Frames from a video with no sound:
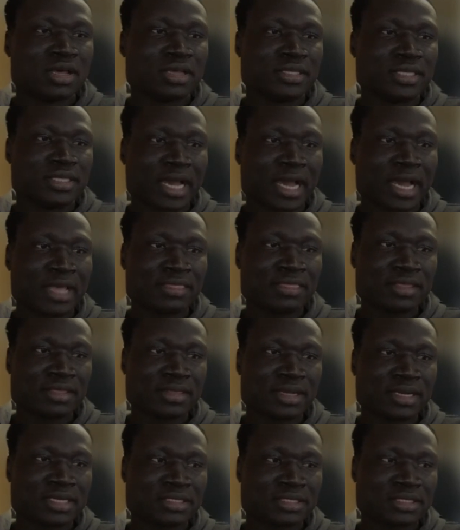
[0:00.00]
Yeah, I
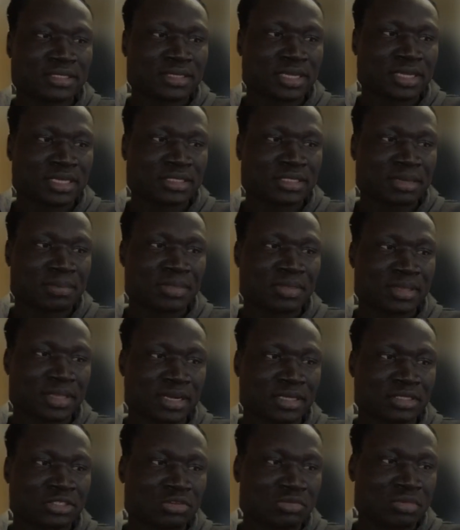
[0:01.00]
think that is something
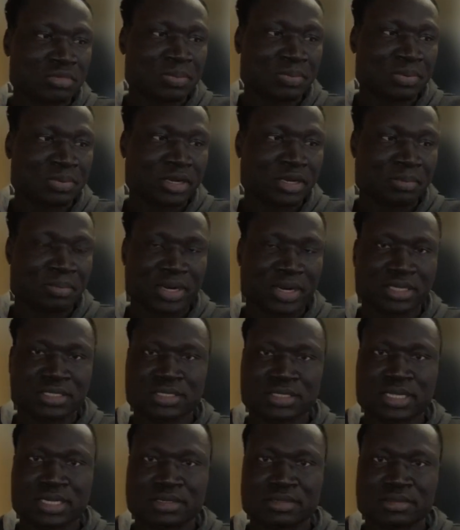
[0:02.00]
that has to be put in
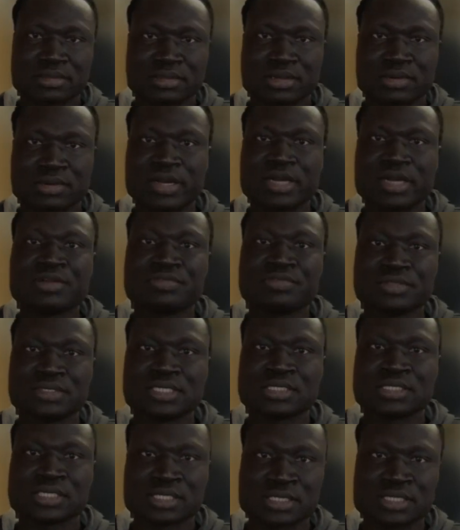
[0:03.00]
place, that, you know, where
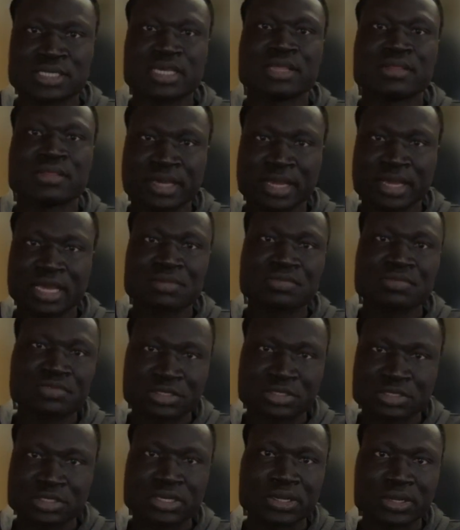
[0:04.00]
refugees stay in the camp
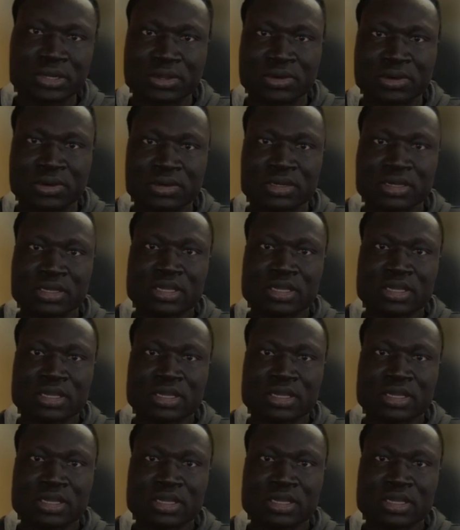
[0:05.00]
for so long,